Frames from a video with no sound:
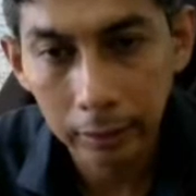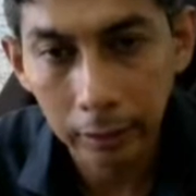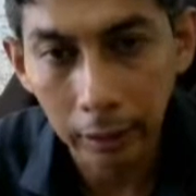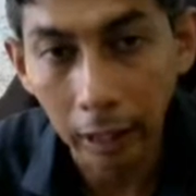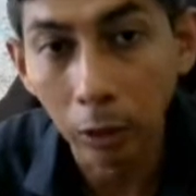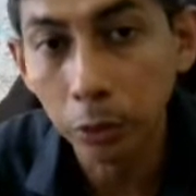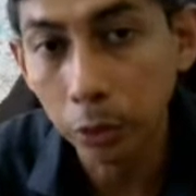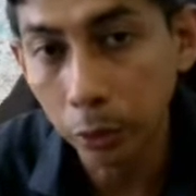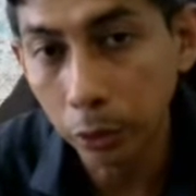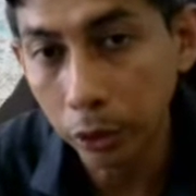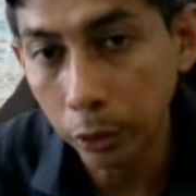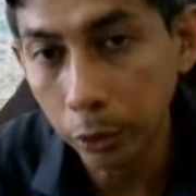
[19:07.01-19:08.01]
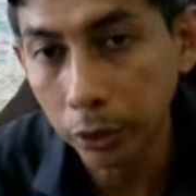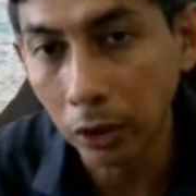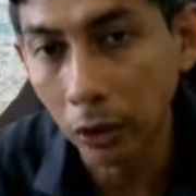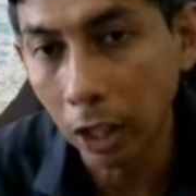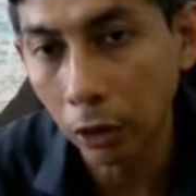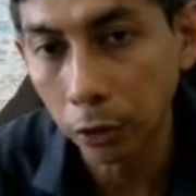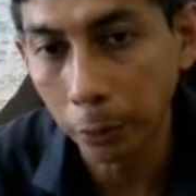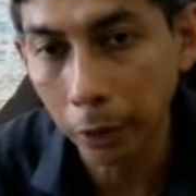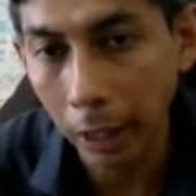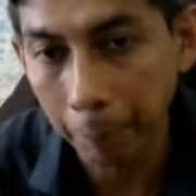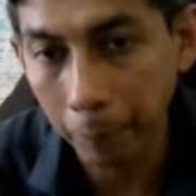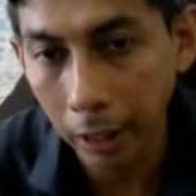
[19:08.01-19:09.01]
how to use or how to
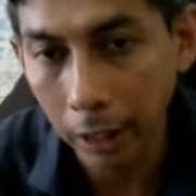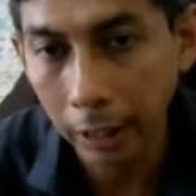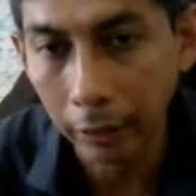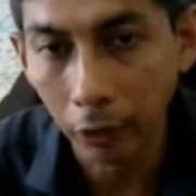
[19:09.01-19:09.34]
apply